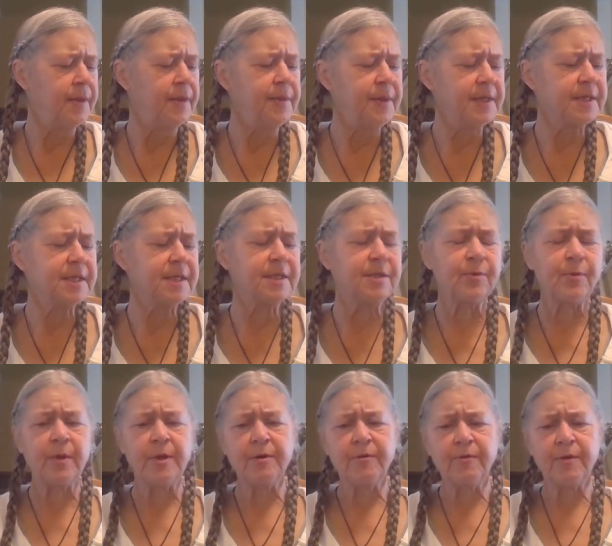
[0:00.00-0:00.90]
This is a
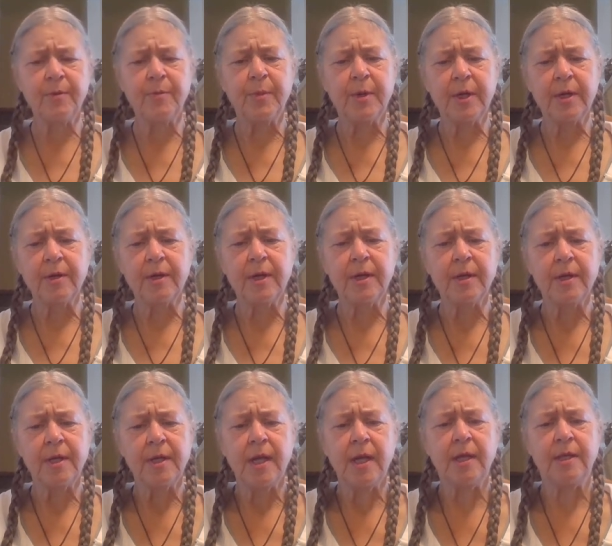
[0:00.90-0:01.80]
wonderful book.
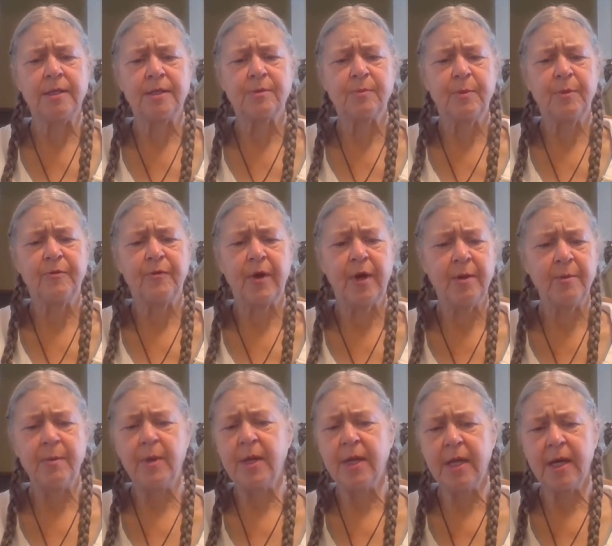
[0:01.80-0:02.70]
It has provided
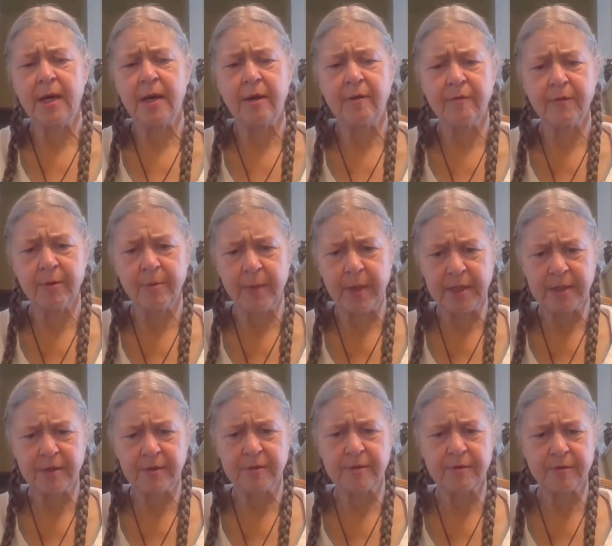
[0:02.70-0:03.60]
many
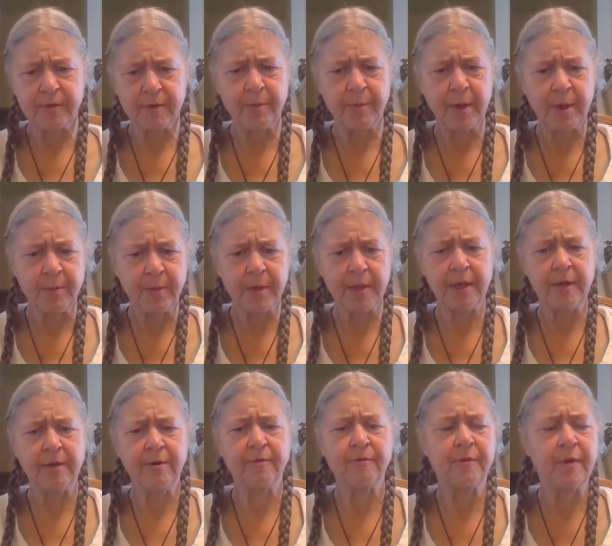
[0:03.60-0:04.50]
affirmations for people that
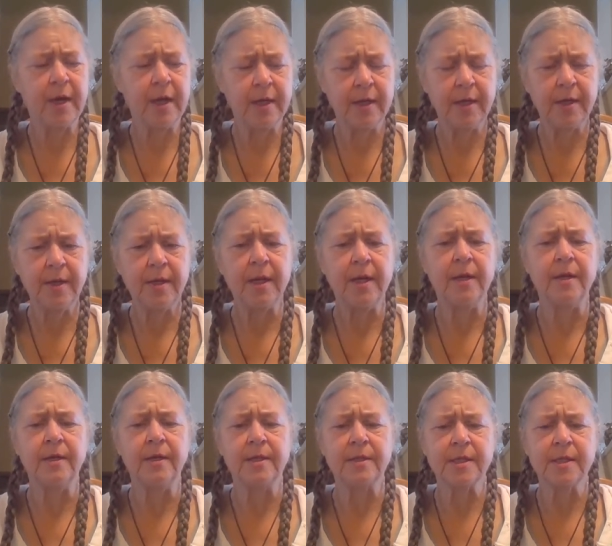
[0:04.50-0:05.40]
have read it, and
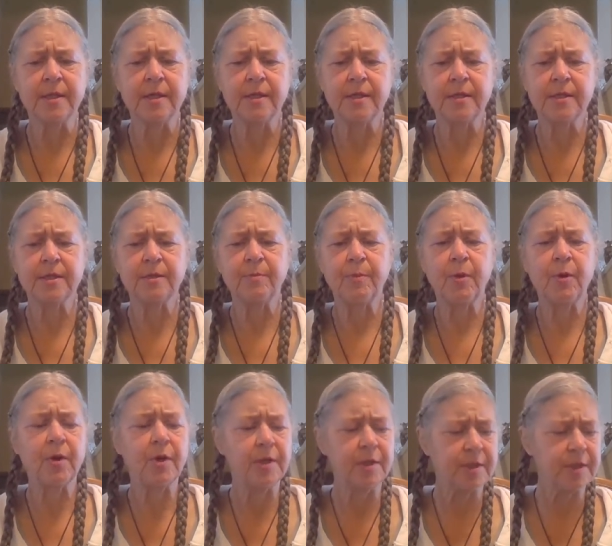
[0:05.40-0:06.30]
it's a good
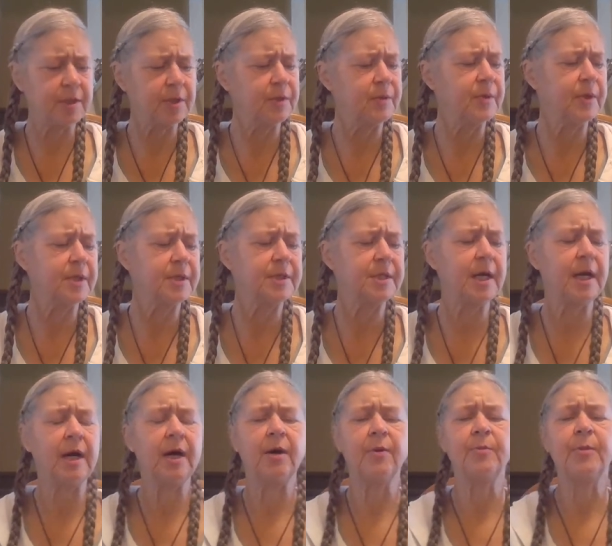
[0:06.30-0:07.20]
support and tool to
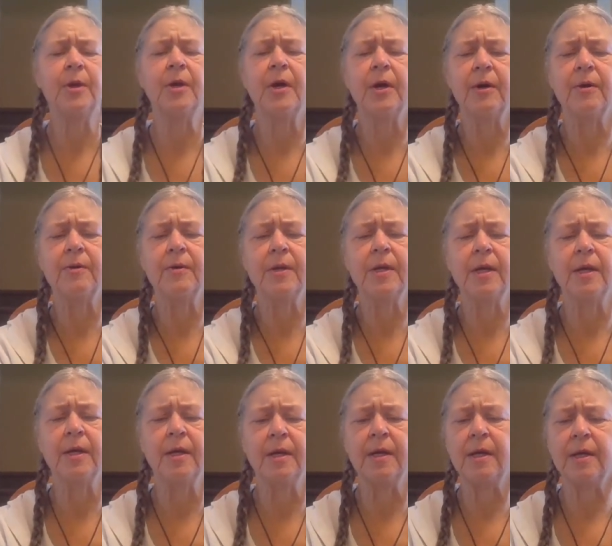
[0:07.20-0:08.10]
help you out
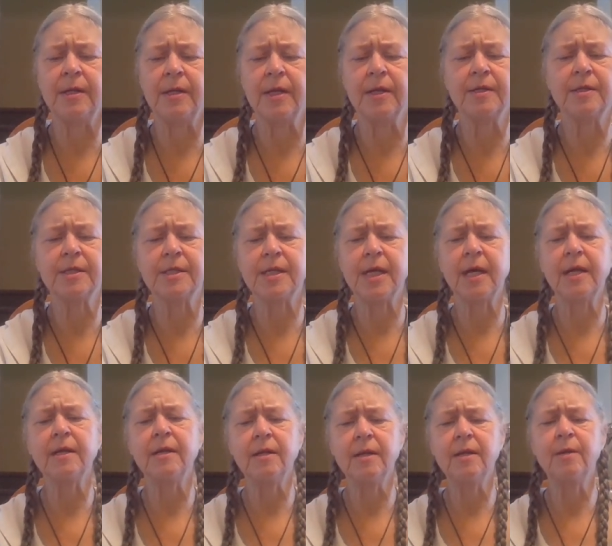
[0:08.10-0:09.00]
and understand
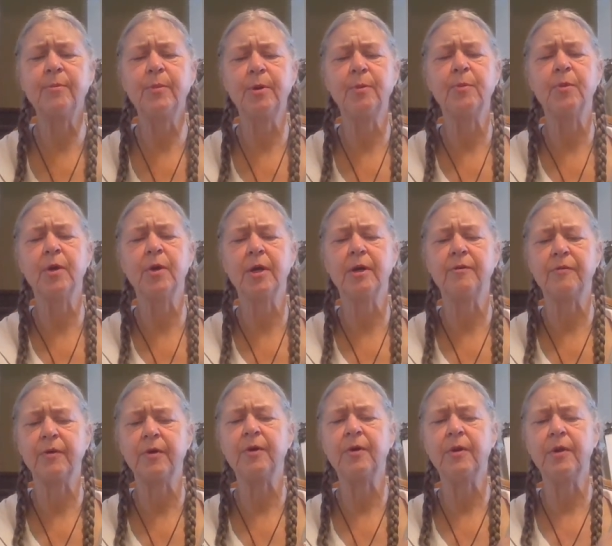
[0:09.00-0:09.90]
a little bit more of
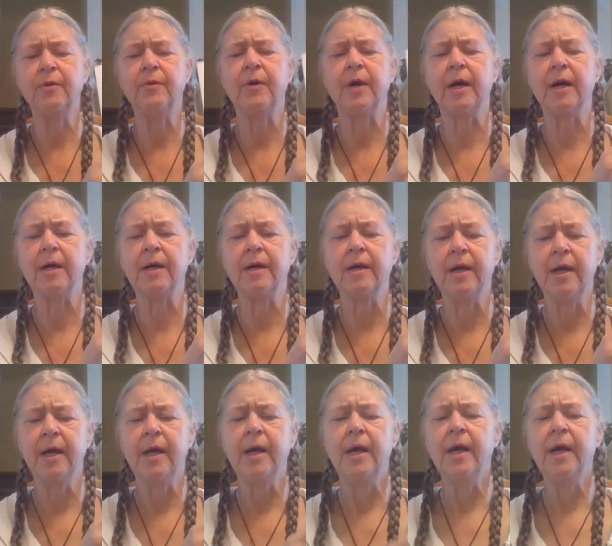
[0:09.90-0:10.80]
who you are
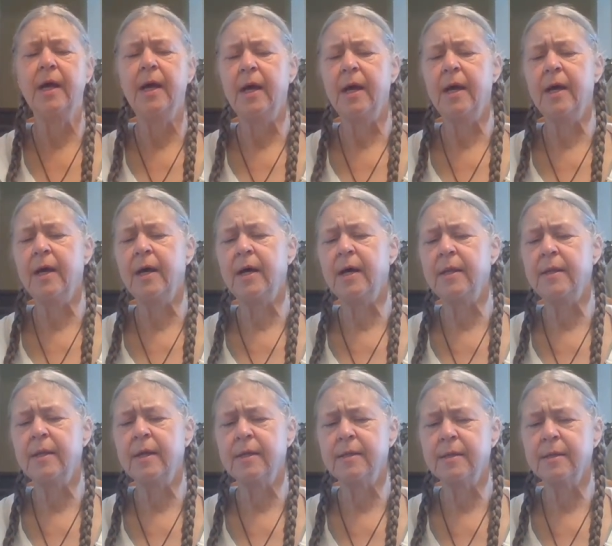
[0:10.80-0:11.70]
and
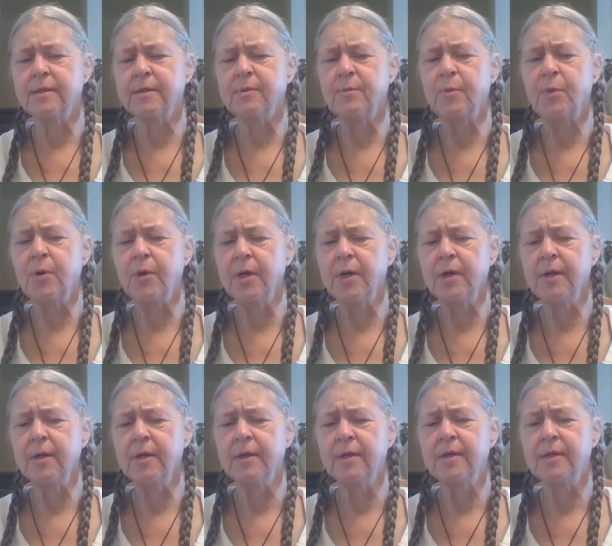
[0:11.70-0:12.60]
that there's
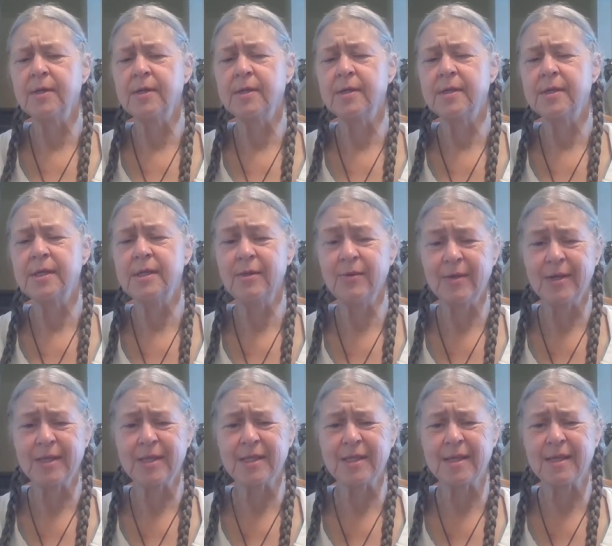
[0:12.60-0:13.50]
more to
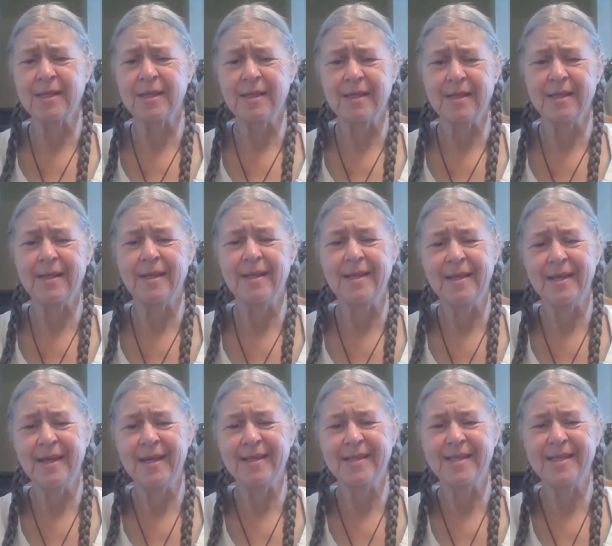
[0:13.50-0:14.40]
us than
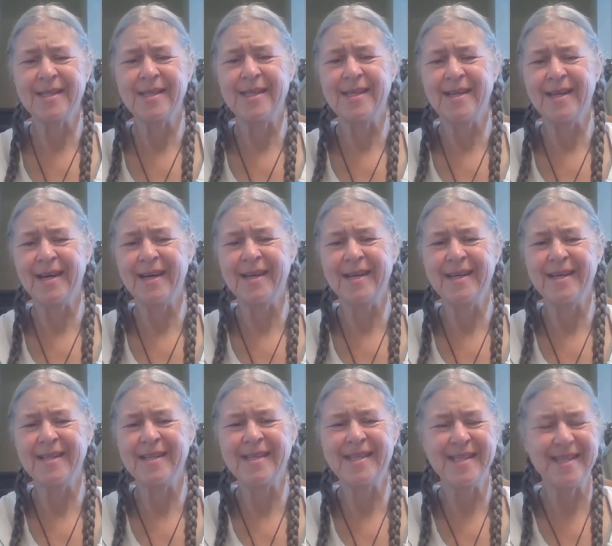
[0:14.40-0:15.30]
the unseen eye
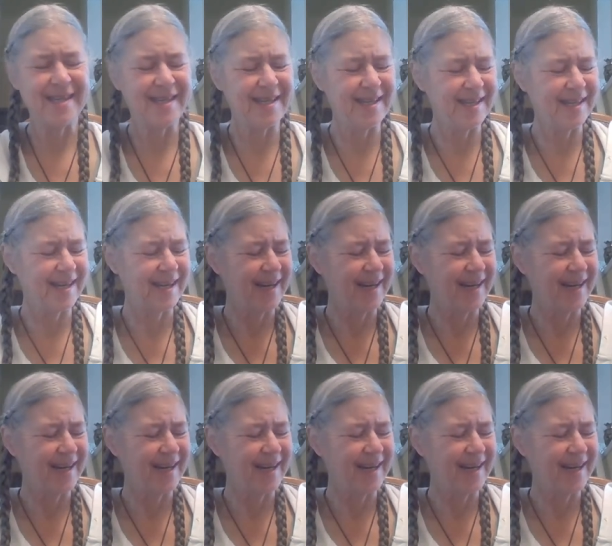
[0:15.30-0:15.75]
can see.